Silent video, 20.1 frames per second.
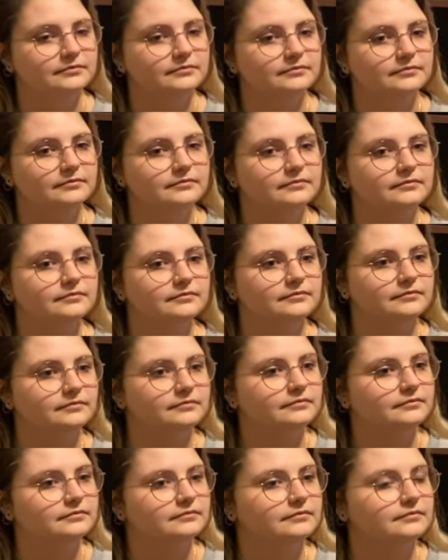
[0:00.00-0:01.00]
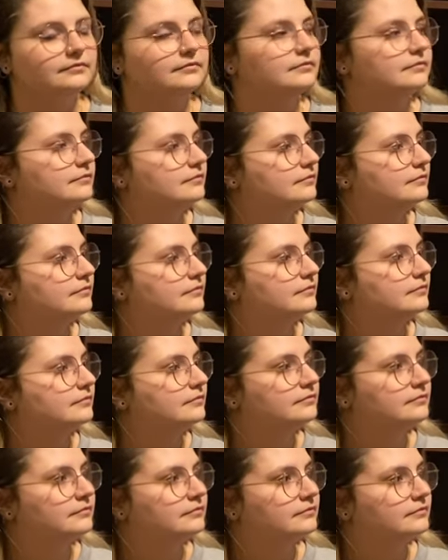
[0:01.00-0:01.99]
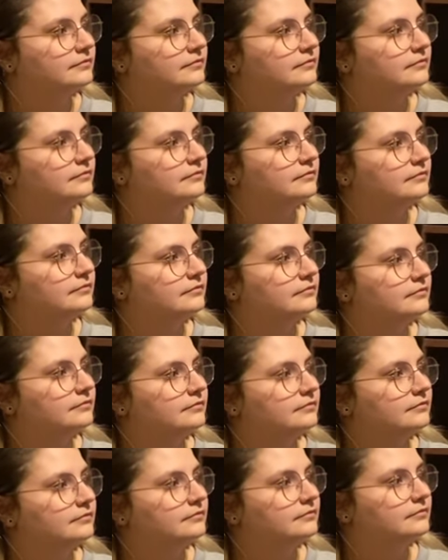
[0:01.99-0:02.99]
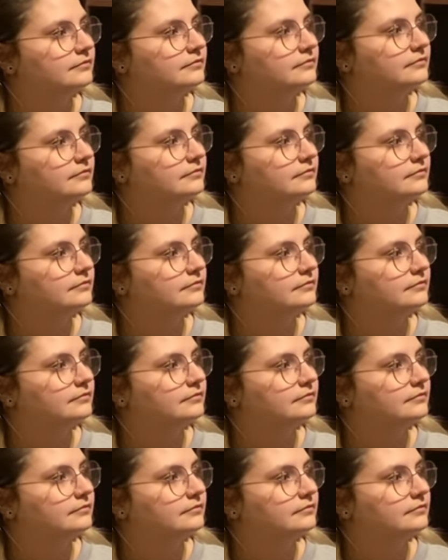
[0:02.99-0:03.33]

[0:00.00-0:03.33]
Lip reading: The person shown says nothing.